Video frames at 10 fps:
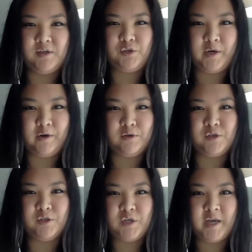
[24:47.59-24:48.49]
it's Cheryl,
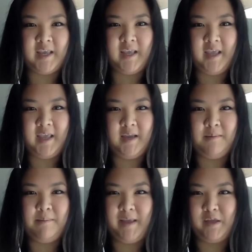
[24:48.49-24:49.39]
just checking
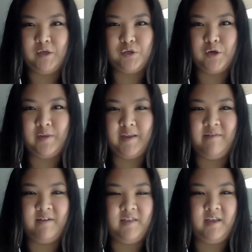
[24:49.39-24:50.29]
in, making sure that
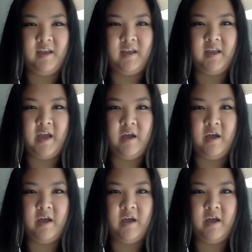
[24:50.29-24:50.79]
everything